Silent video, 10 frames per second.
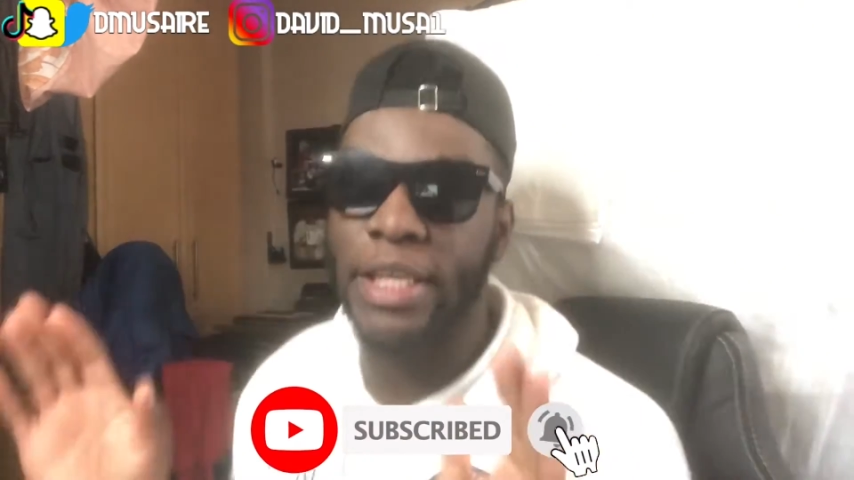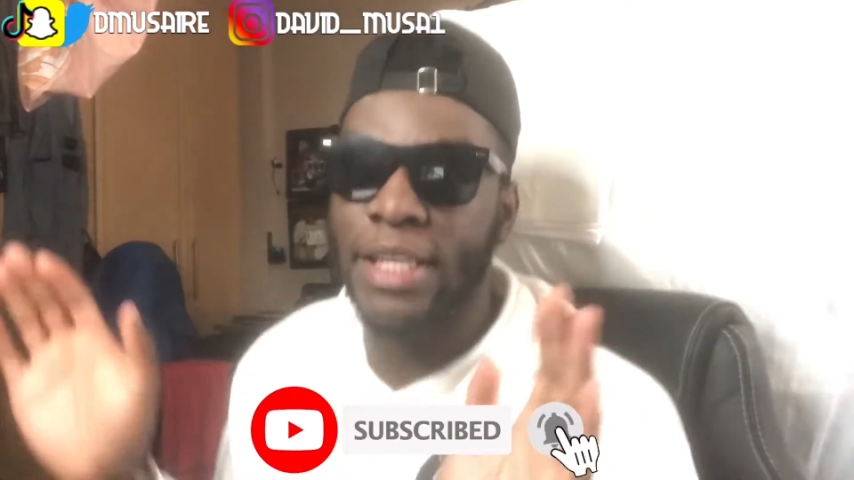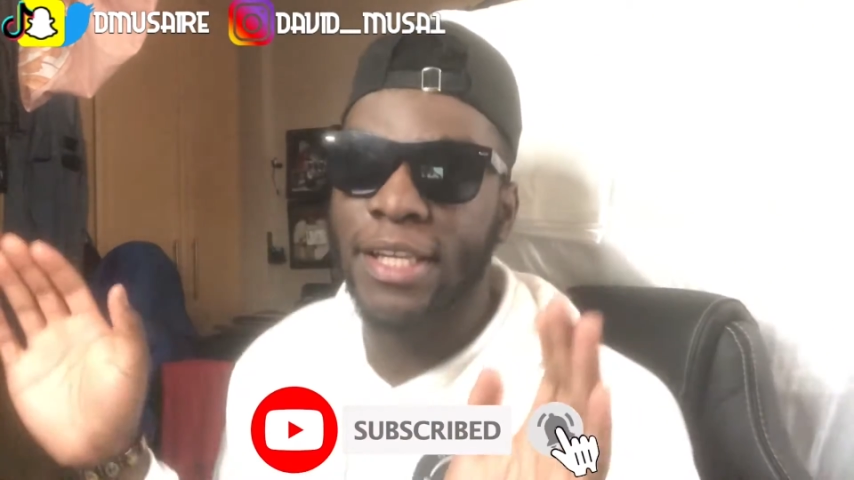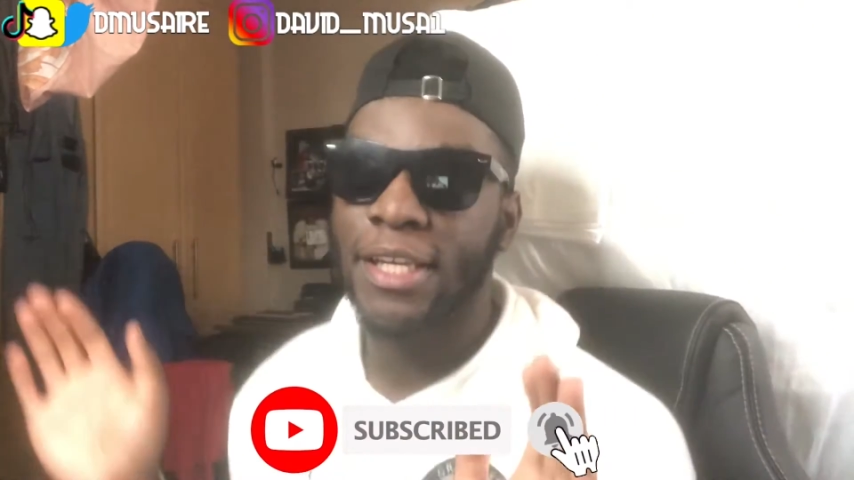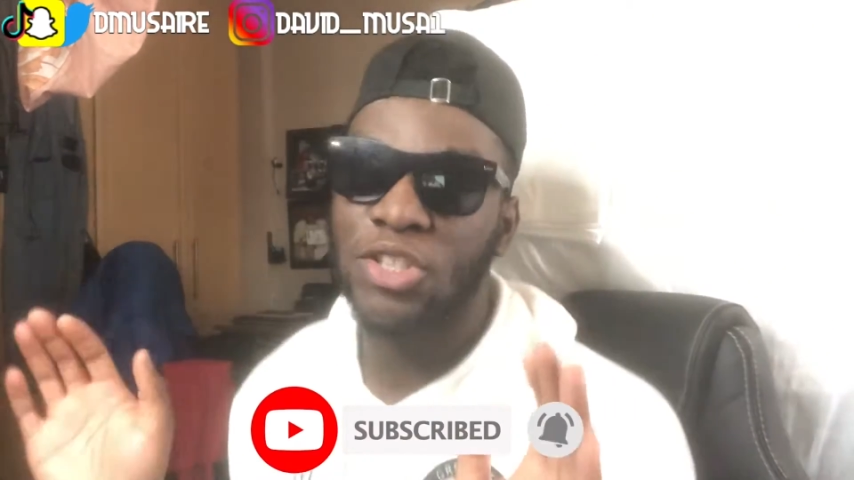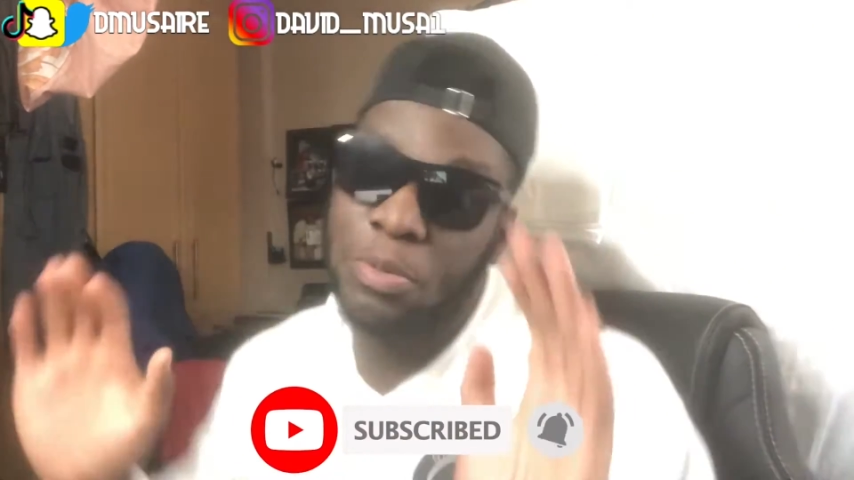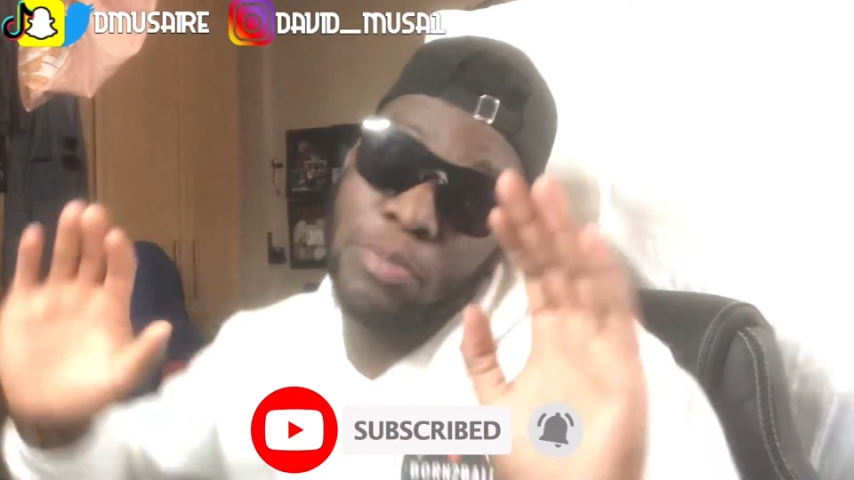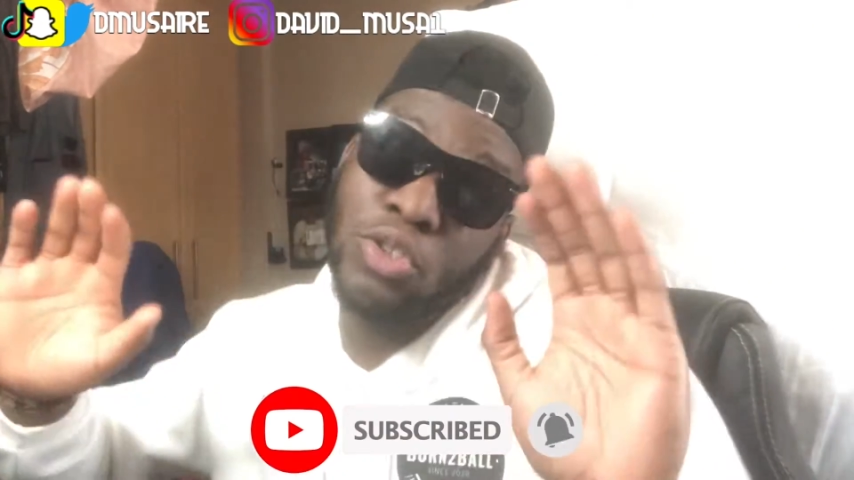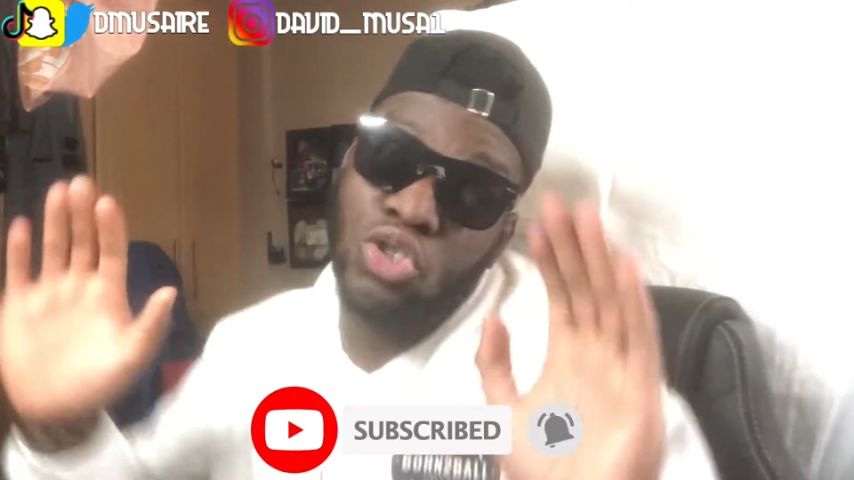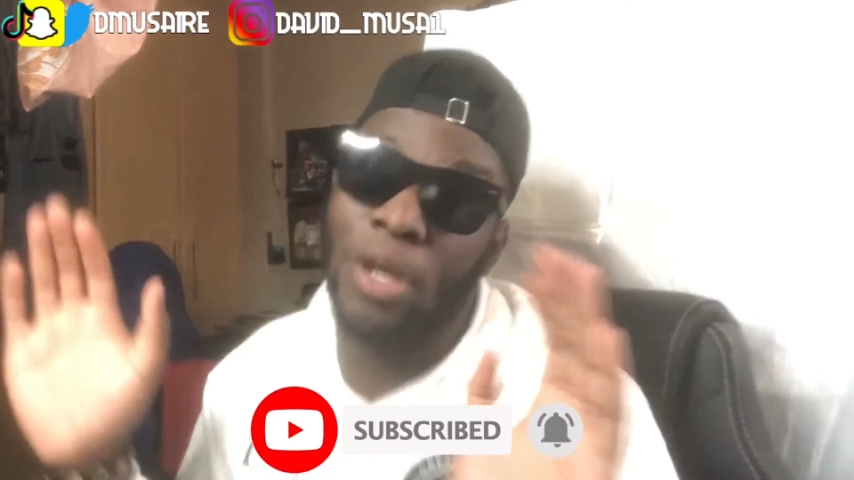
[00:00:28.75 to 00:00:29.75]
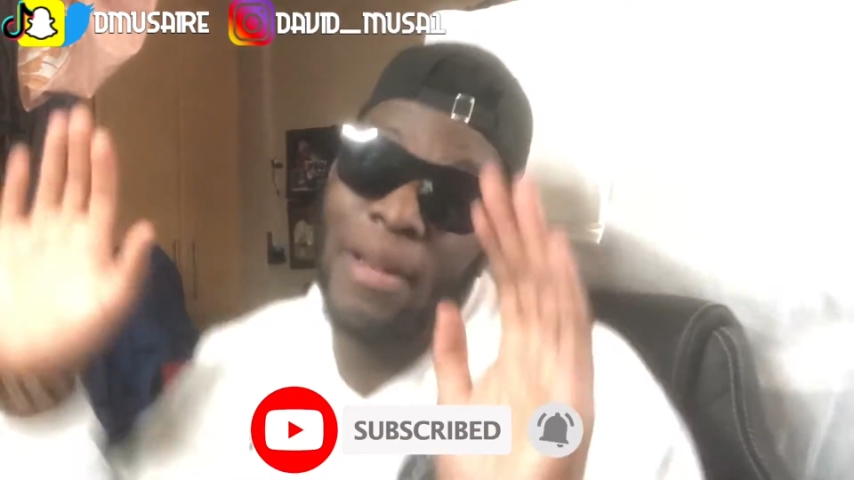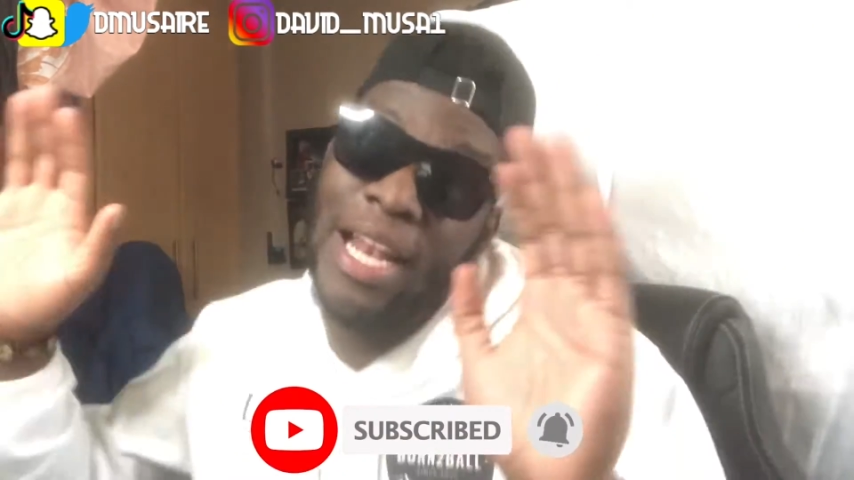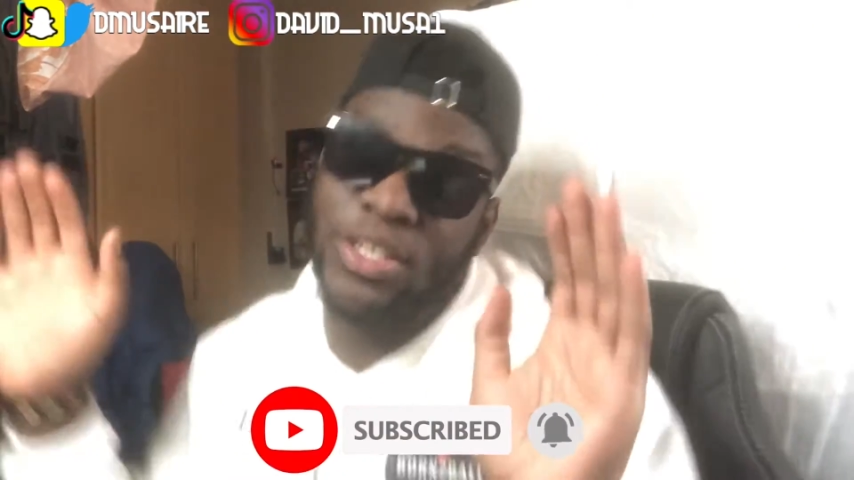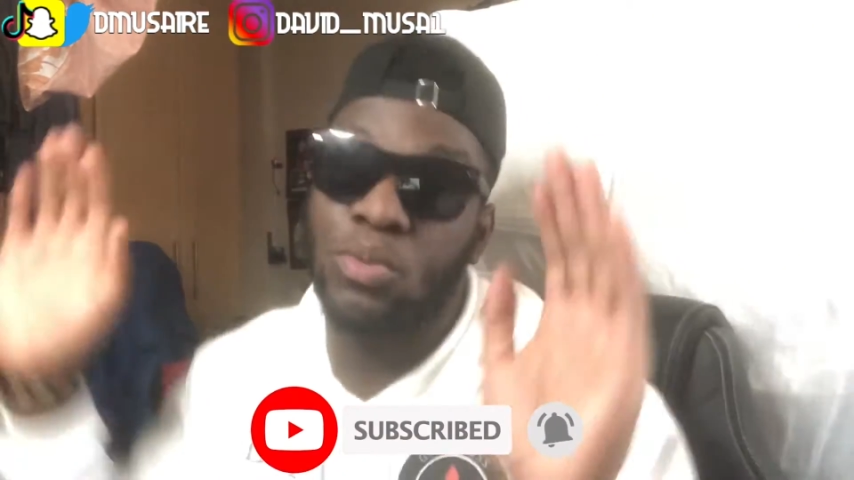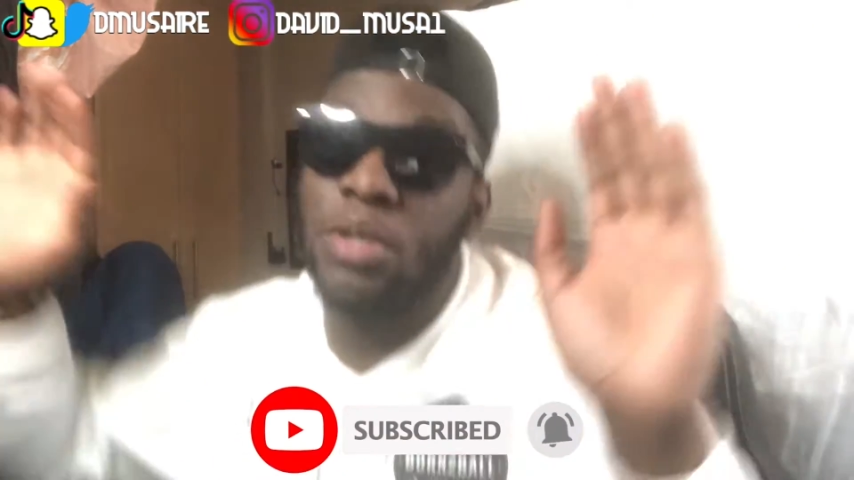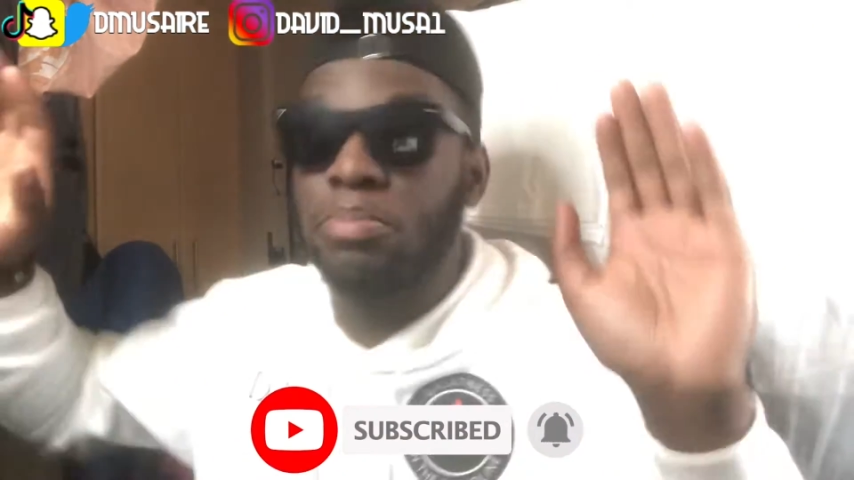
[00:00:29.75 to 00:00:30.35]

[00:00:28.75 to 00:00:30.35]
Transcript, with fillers: It's supposed to be dropping last week,